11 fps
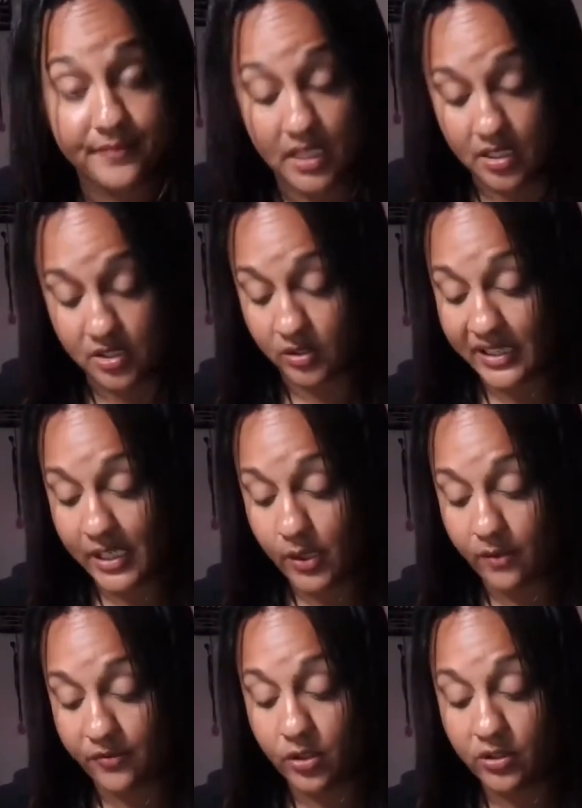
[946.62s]
So Leo,
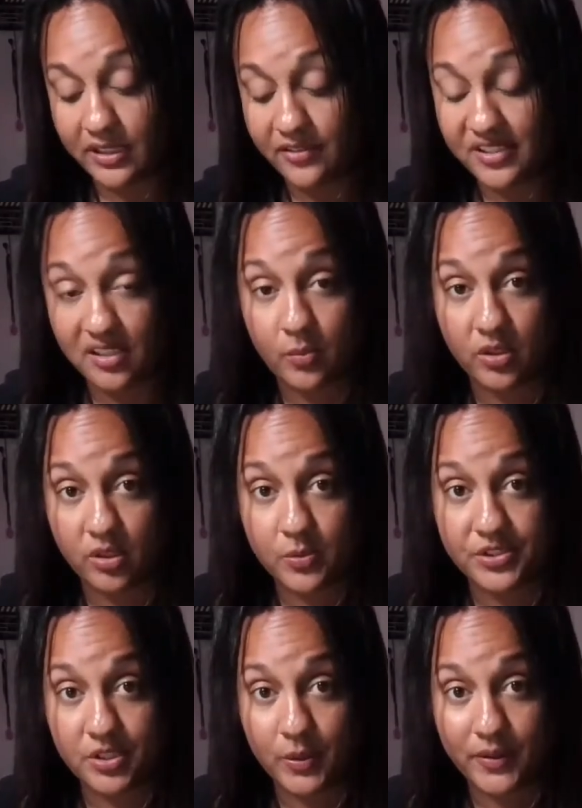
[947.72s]
if you're leaving someone who
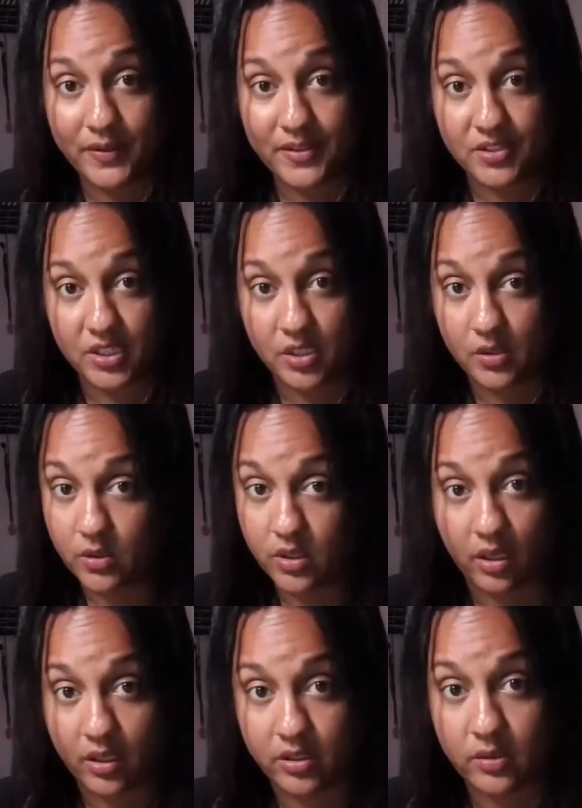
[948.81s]
is doing this to you, good
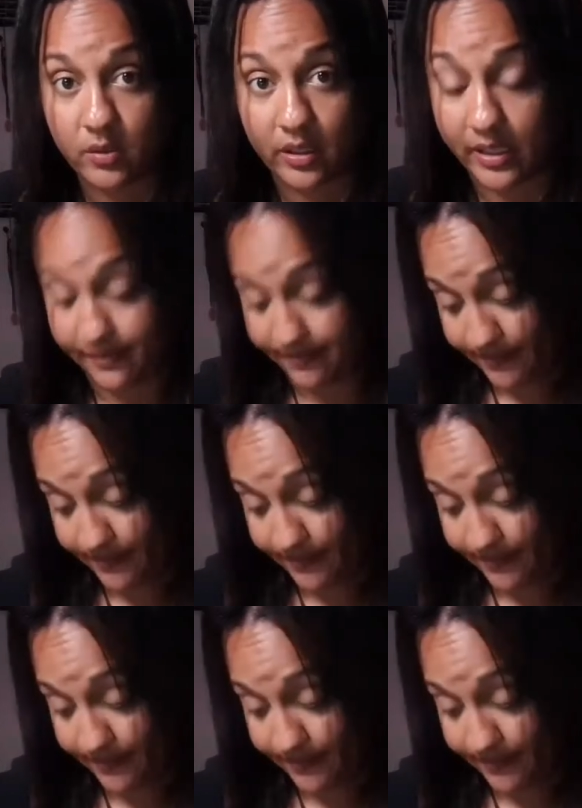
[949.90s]
on you, honey.